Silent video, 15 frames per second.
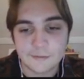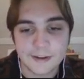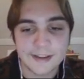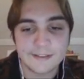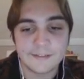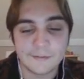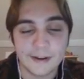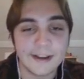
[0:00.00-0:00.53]

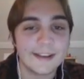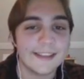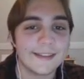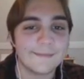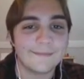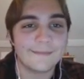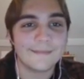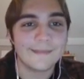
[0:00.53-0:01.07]
Reid, Reid
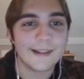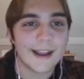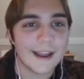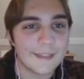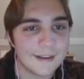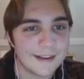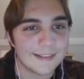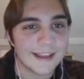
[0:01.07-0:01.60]
the
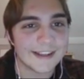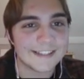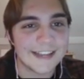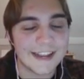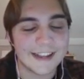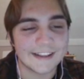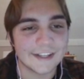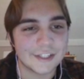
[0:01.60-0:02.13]
guy that I like
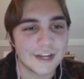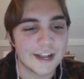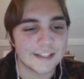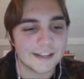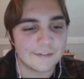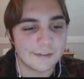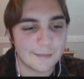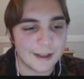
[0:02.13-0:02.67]
taking the shots off